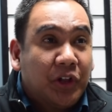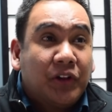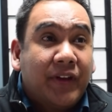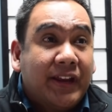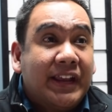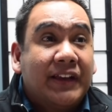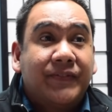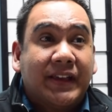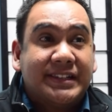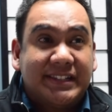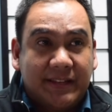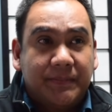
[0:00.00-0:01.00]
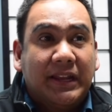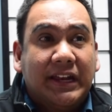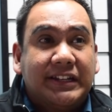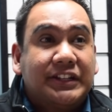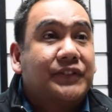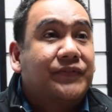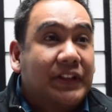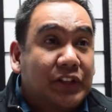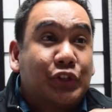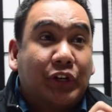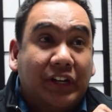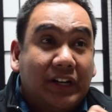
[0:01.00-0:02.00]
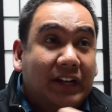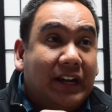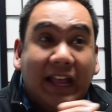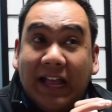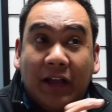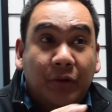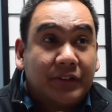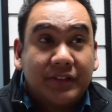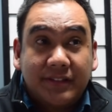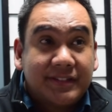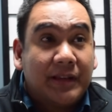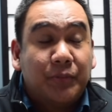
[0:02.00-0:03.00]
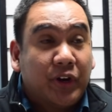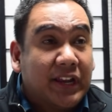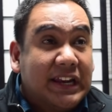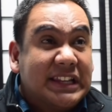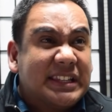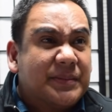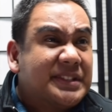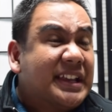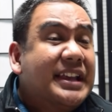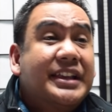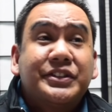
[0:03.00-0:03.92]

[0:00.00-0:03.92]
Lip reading: already affects its ability to filter out some organisms.